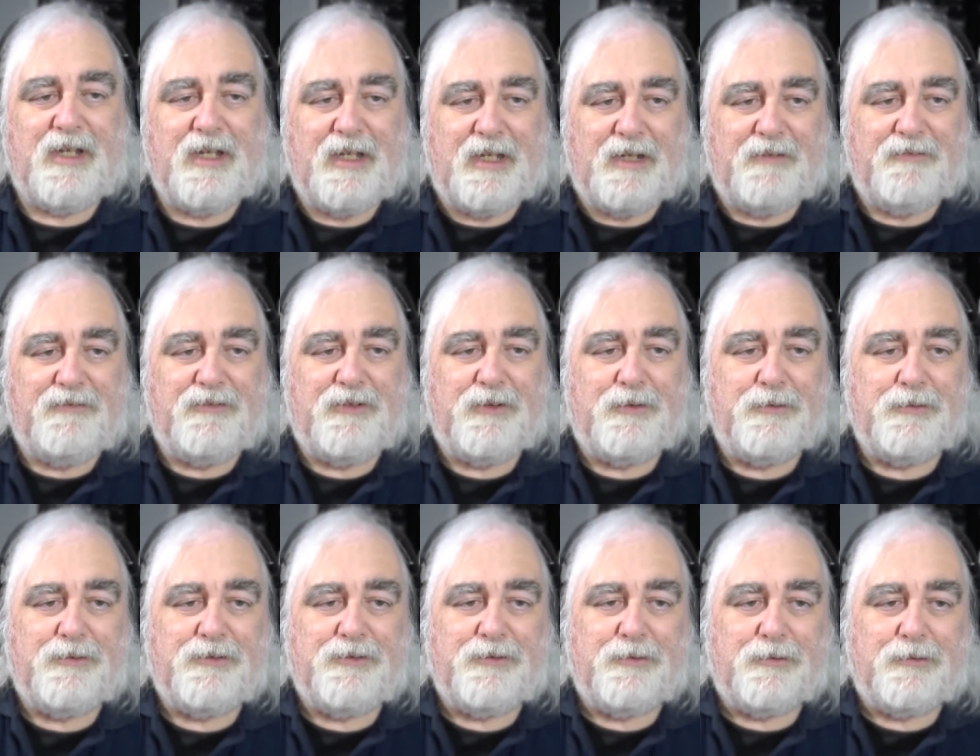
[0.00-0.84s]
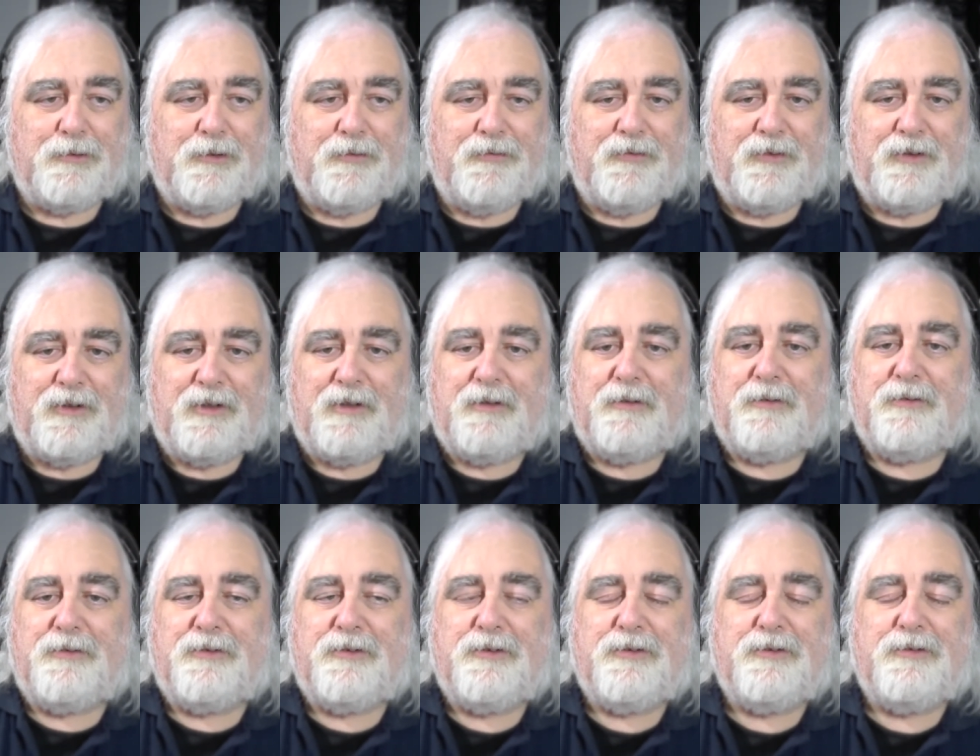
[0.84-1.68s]
If you saw on the
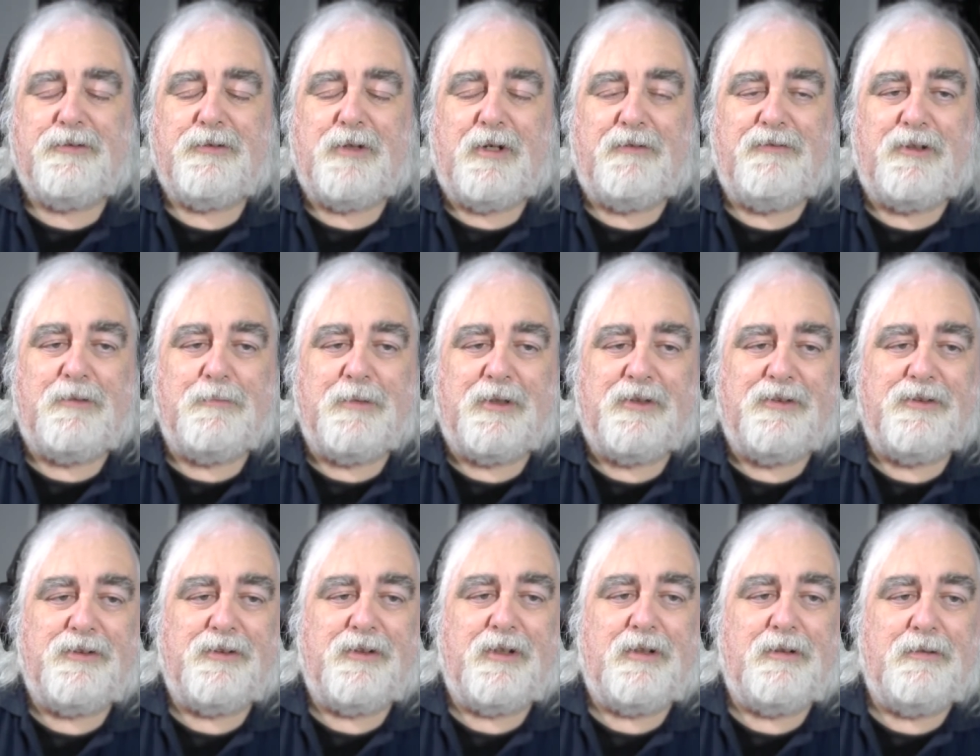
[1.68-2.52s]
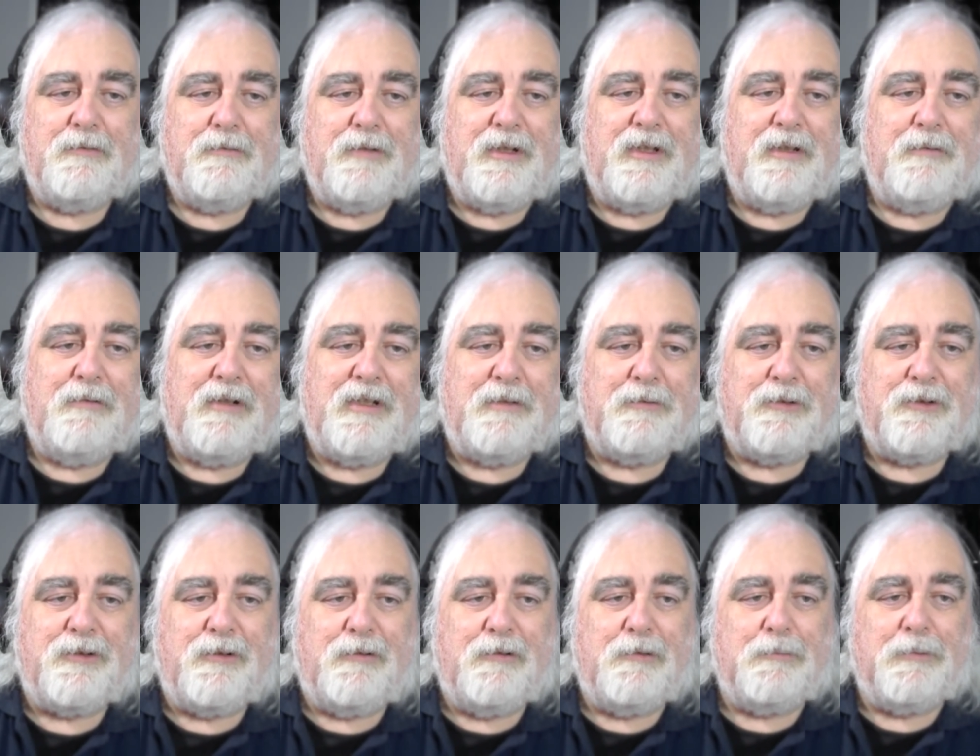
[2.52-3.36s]
news a few months ago when the weather
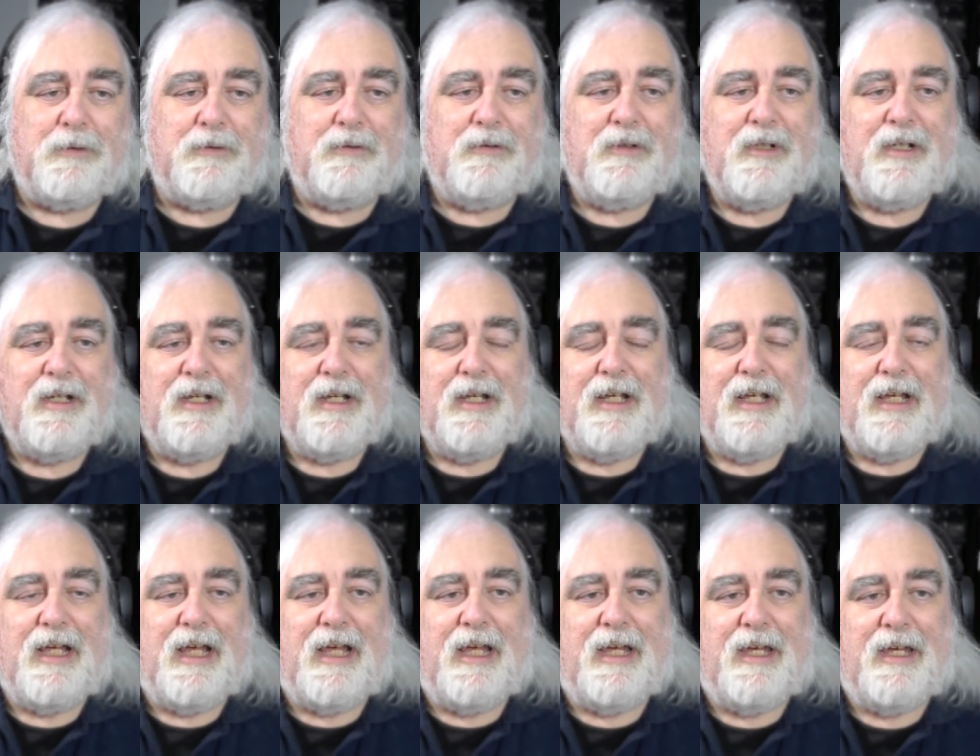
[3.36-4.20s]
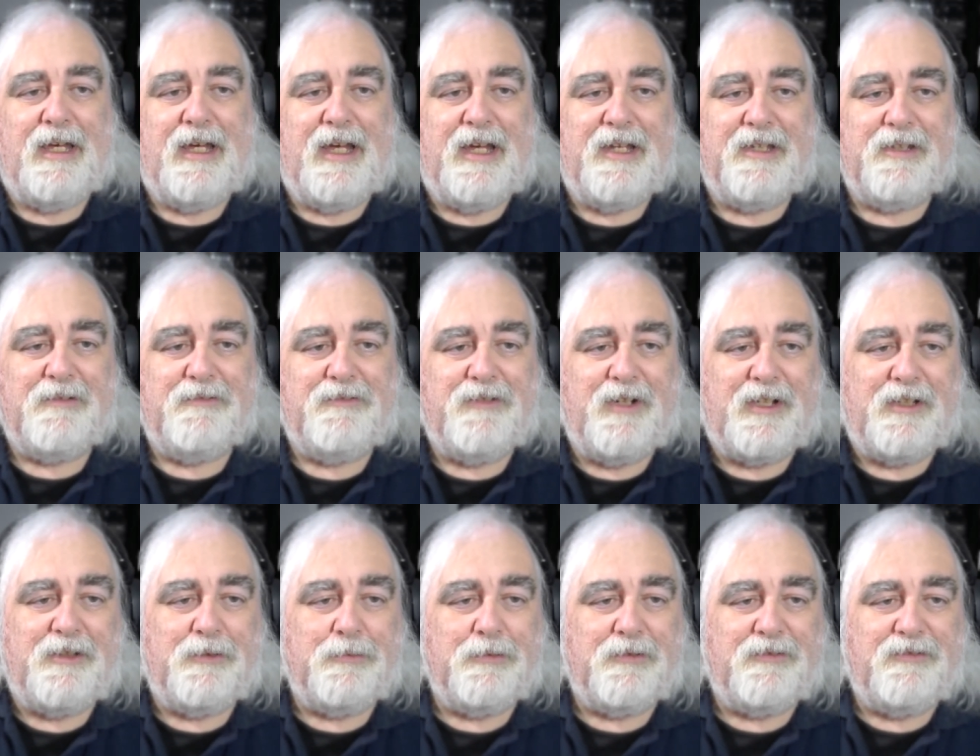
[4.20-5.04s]
was horrible uh, and the
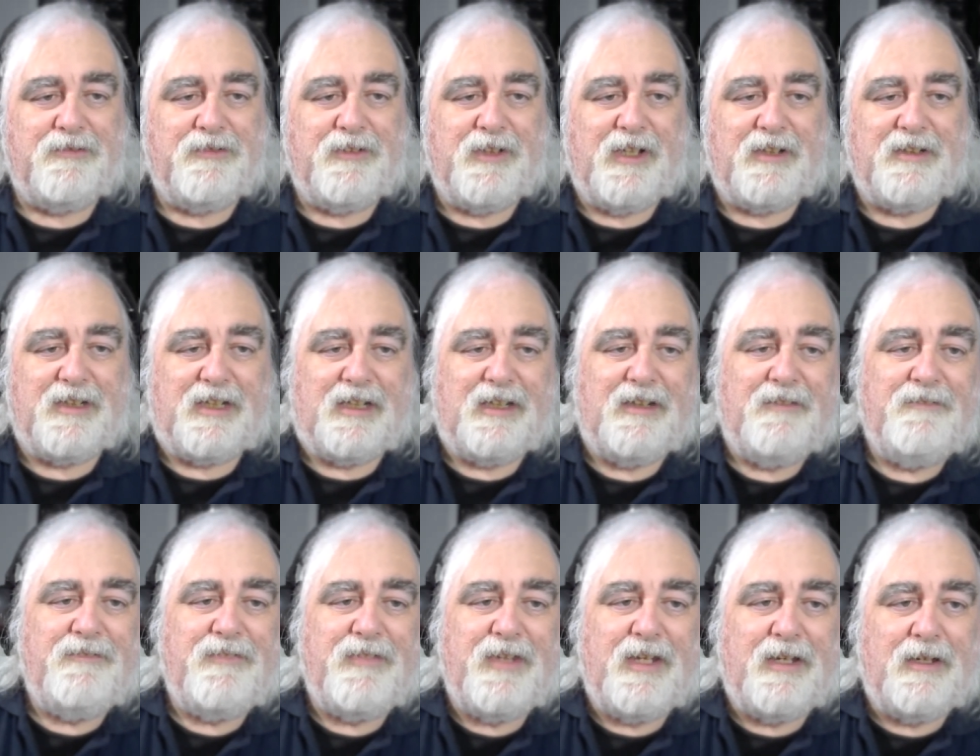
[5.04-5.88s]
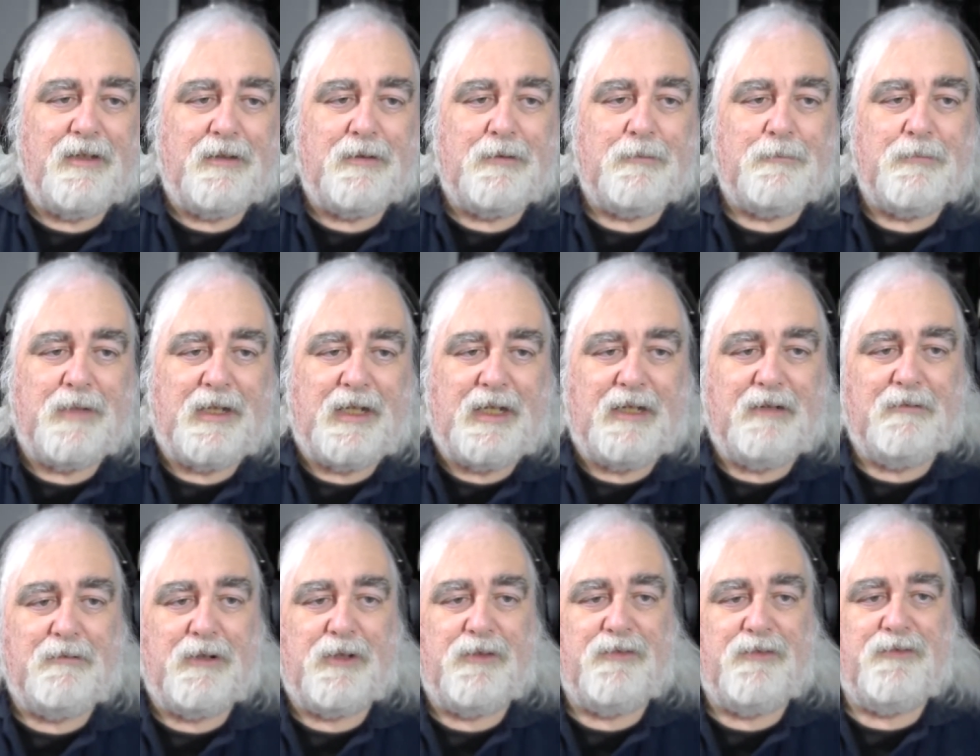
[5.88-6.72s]
fens were flooding, um,
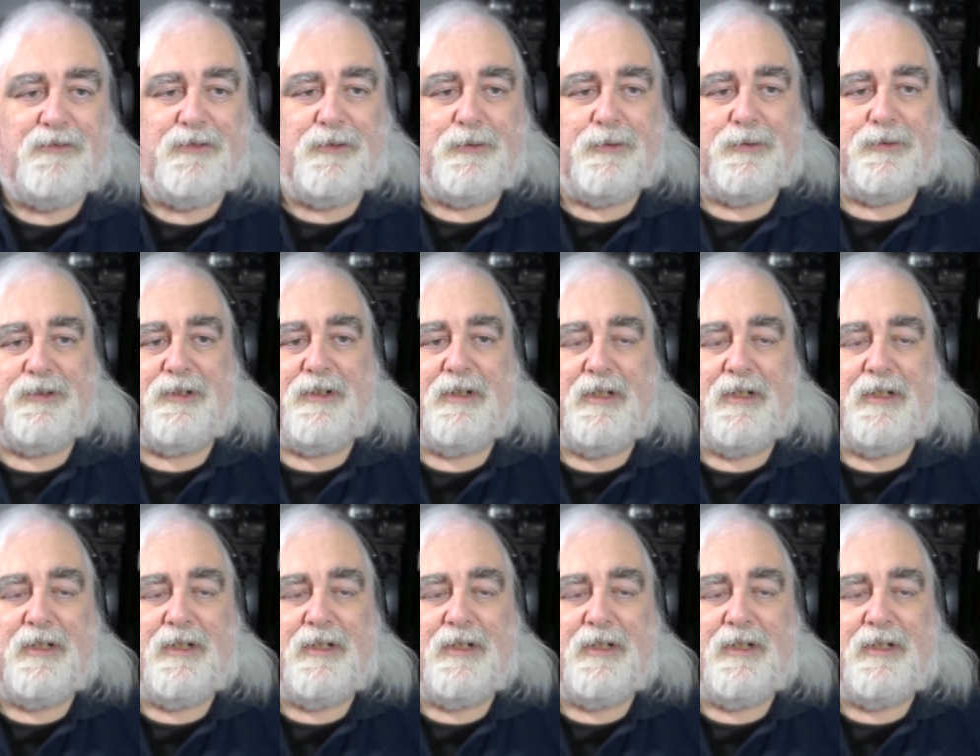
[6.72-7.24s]
Earith Fort